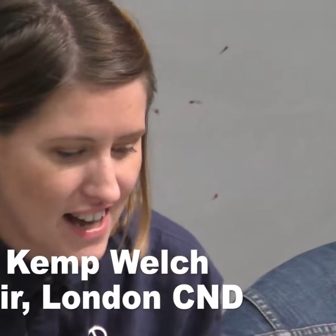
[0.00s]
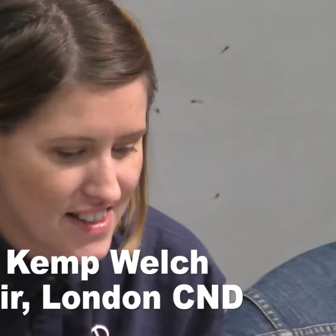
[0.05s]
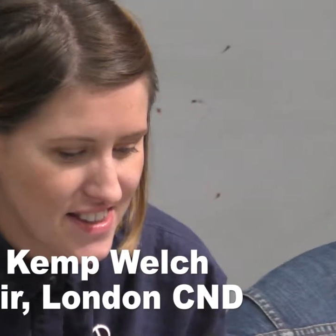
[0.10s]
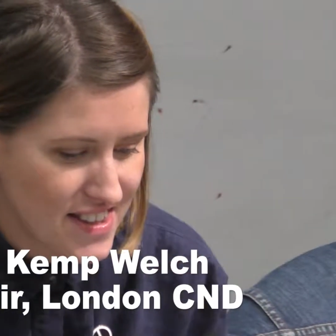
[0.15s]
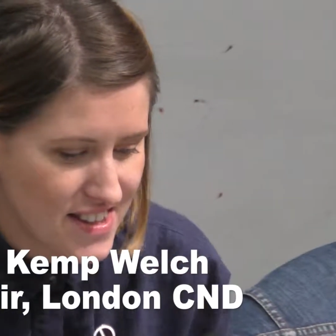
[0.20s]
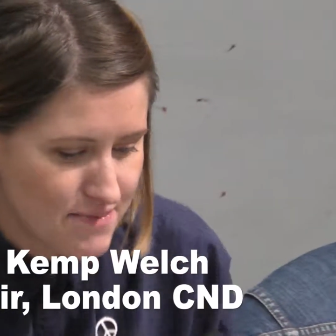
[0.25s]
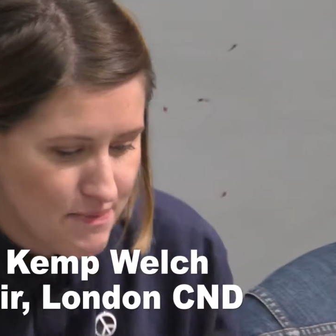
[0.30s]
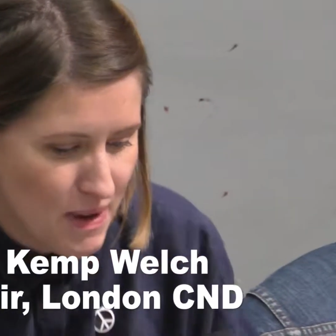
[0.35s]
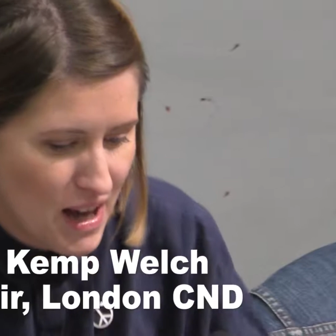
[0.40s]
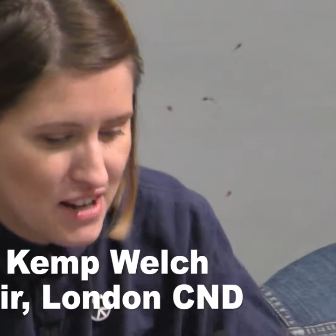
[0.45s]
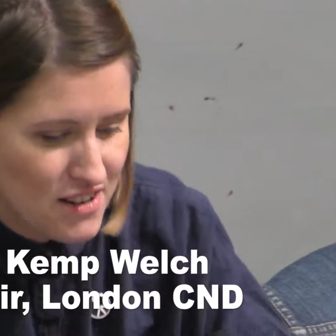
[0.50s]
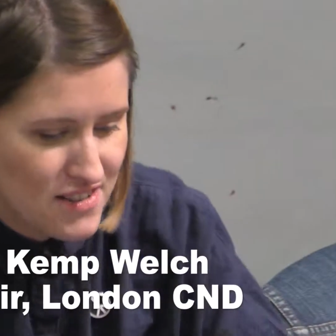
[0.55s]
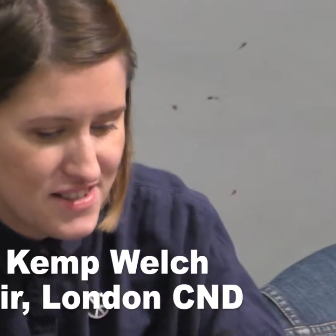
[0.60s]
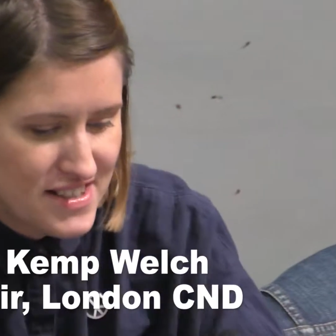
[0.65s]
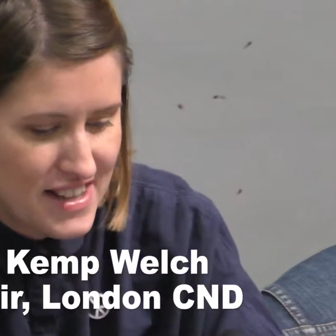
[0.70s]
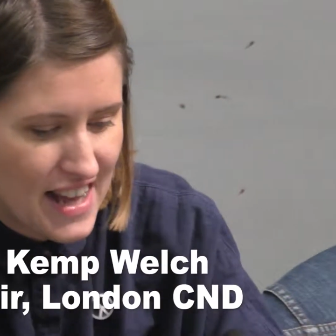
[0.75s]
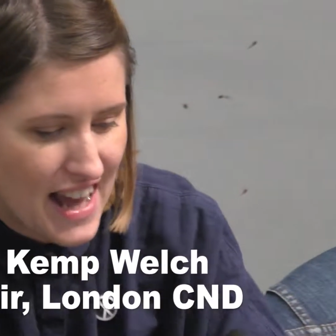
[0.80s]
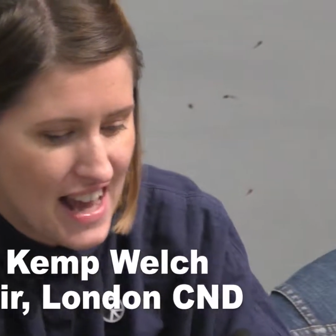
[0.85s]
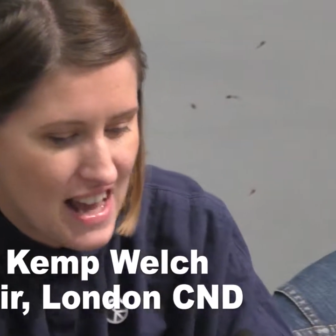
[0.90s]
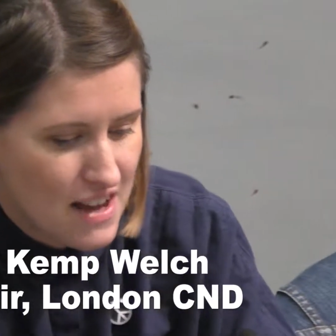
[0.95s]
this panel
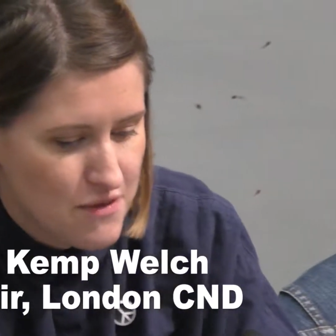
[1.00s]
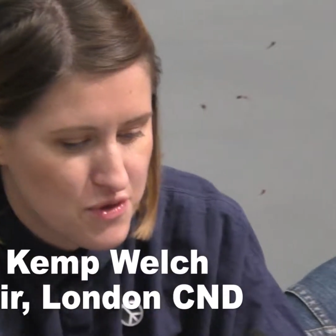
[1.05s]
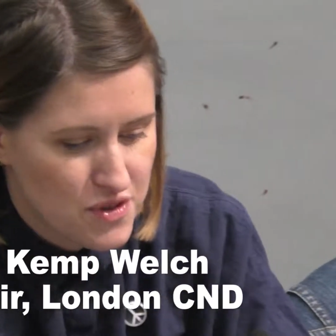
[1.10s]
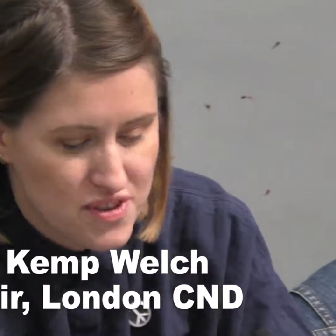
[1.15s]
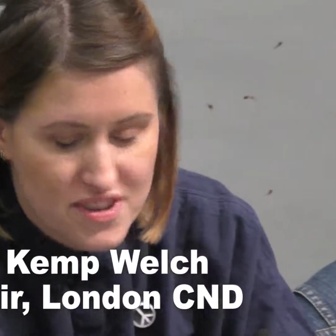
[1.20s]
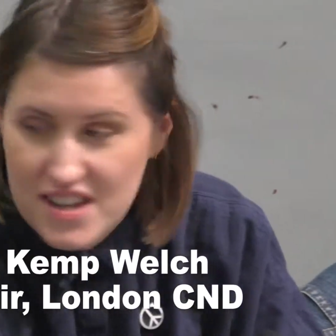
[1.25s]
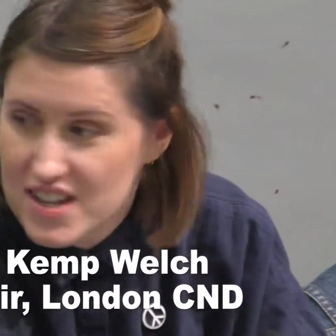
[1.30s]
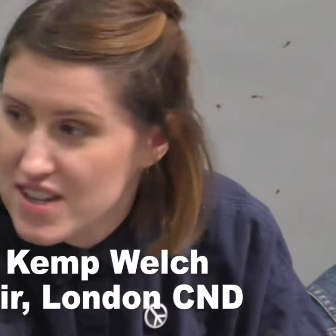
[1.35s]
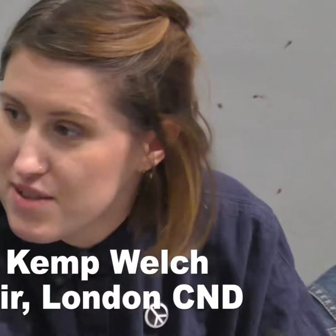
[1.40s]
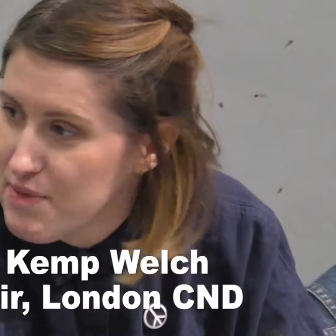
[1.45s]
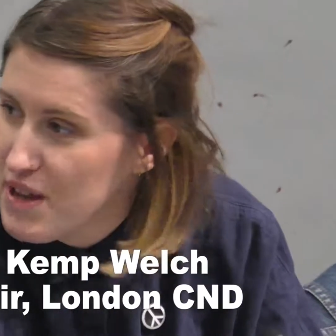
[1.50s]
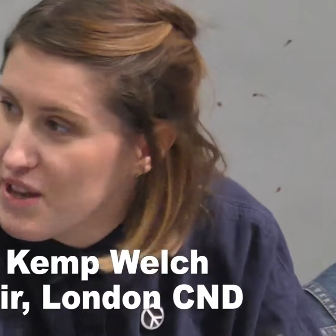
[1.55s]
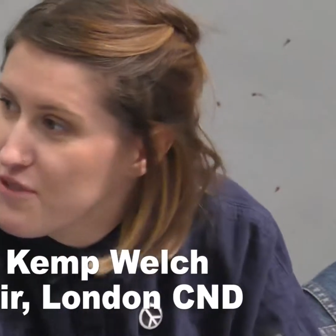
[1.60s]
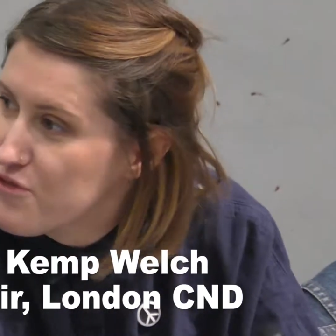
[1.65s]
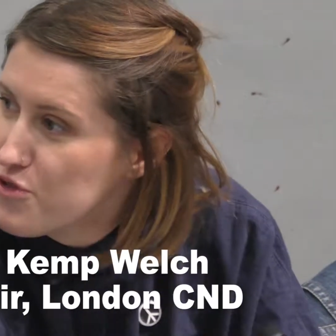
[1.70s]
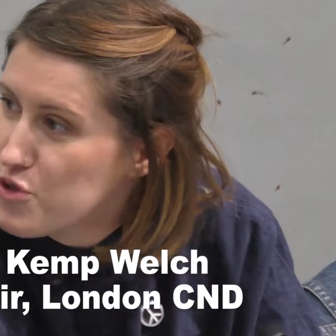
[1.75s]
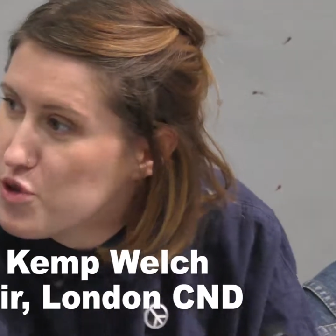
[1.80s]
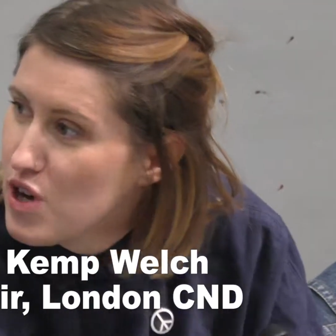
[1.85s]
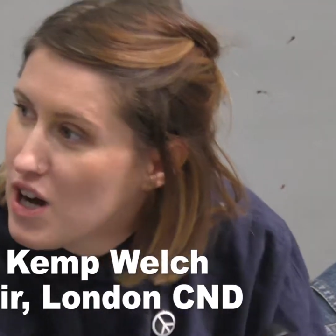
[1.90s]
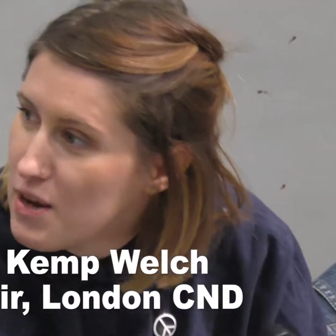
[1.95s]
today, everyone's going to speak
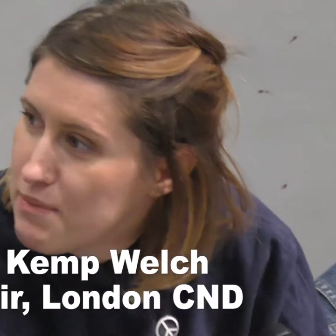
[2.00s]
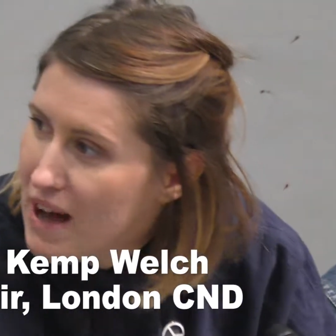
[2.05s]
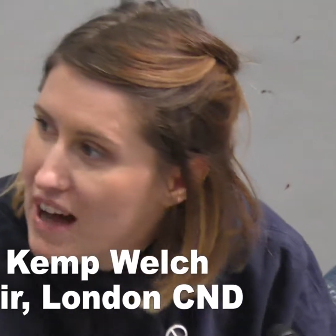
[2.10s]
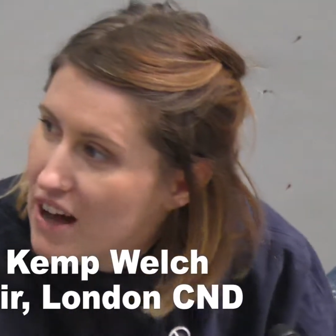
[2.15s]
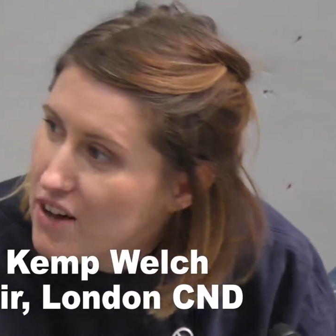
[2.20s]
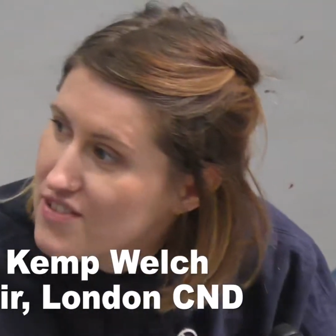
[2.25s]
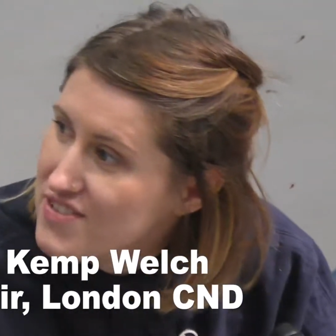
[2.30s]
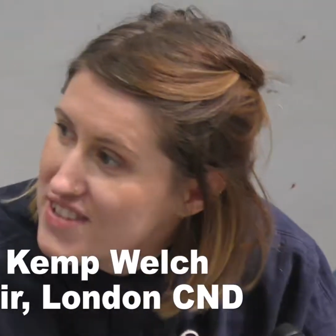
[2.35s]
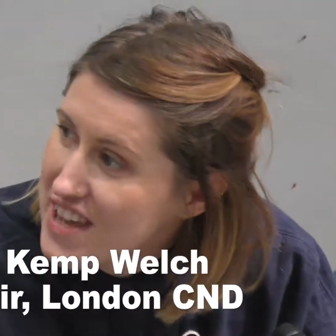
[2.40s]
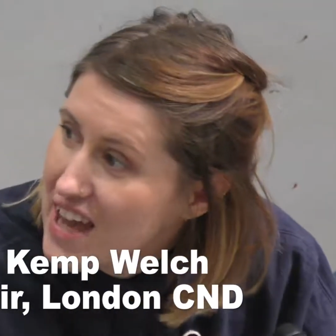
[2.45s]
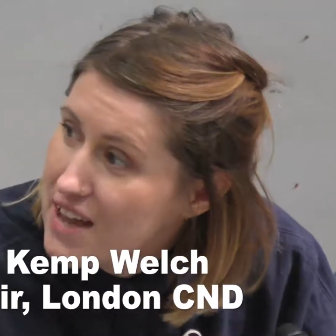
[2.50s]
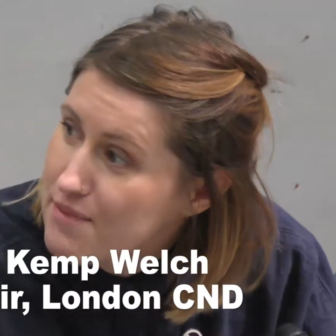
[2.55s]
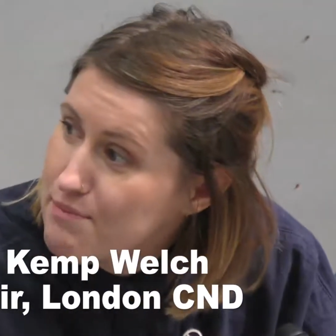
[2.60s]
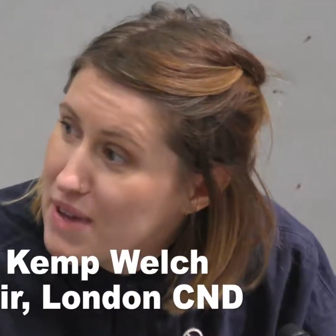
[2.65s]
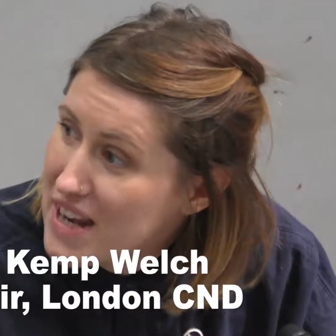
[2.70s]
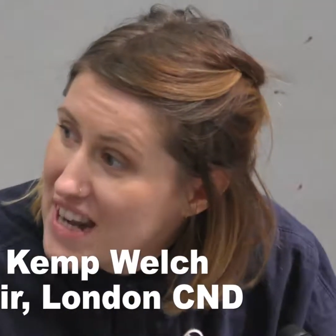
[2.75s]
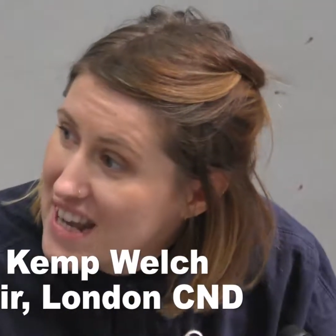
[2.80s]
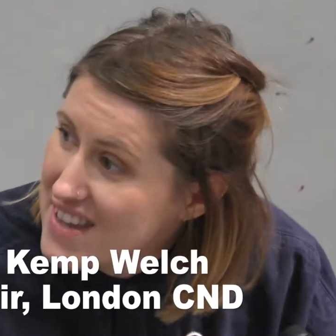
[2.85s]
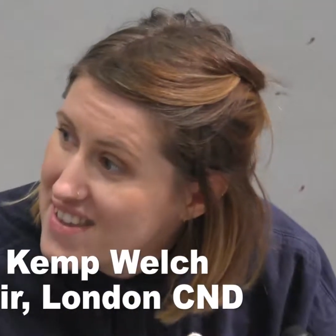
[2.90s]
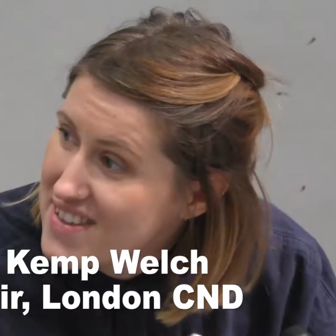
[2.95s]
for about 10
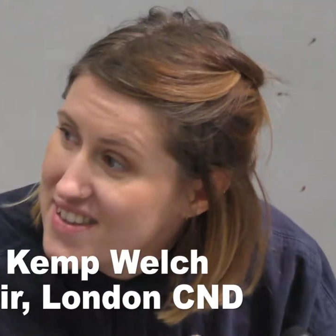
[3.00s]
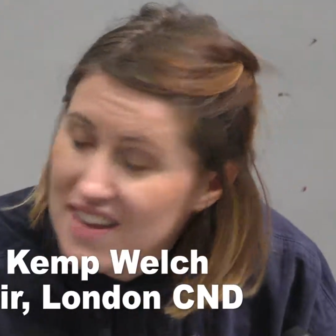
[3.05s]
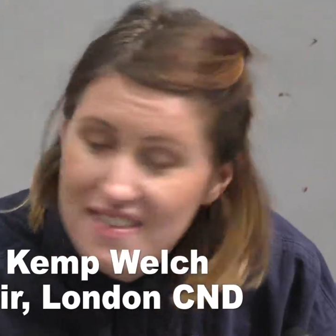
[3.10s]
minutes,